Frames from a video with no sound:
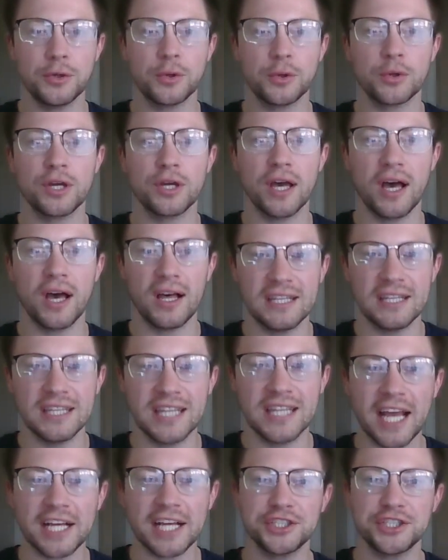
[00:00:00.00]
That's what we
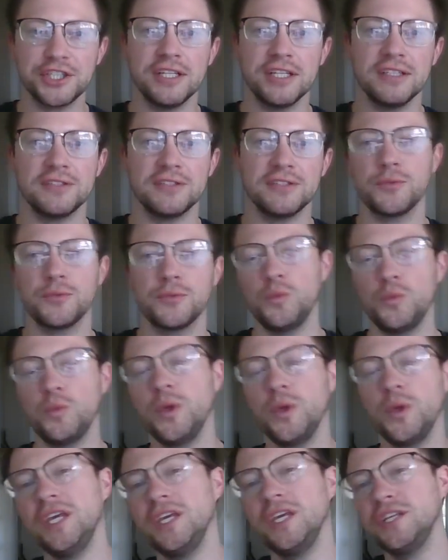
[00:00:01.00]
do. It's part of being a
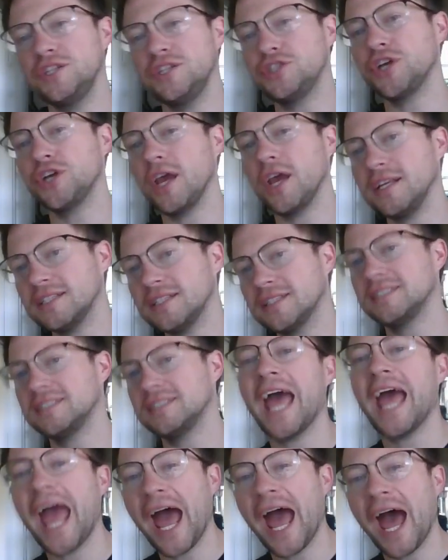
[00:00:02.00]
factoring company.
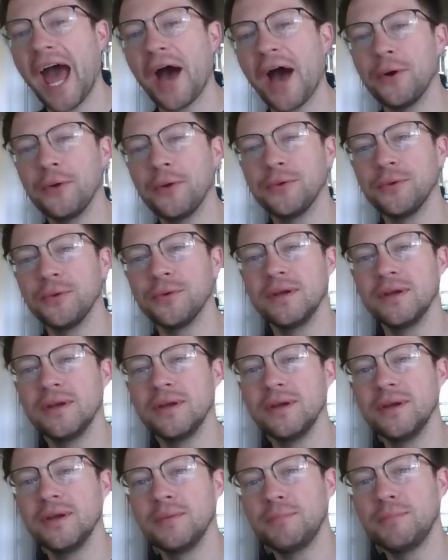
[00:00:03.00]
We do
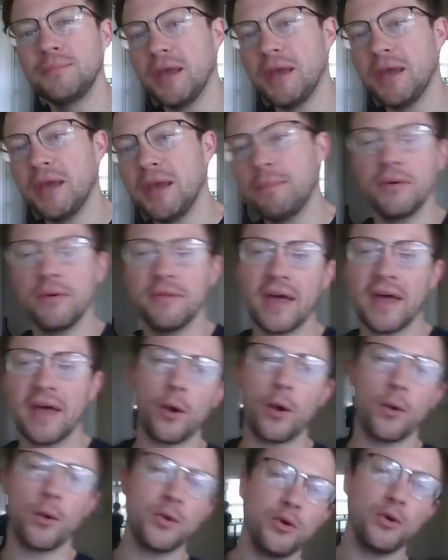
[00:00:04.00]
that. We're your
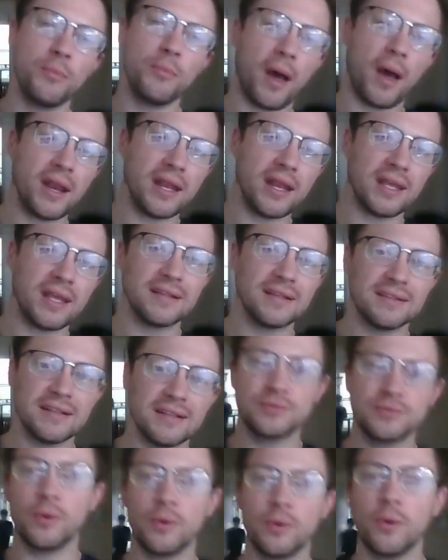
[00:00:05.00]
administrative assistant
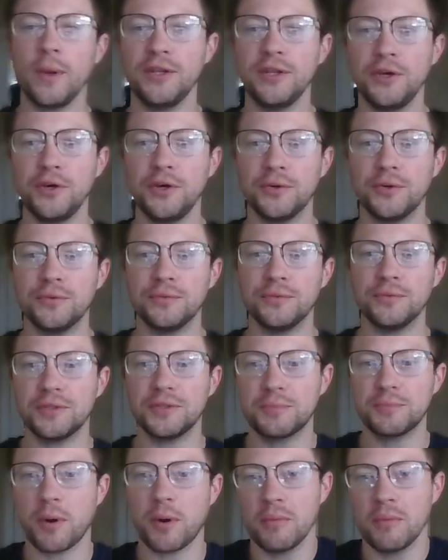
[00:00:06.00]
for everything.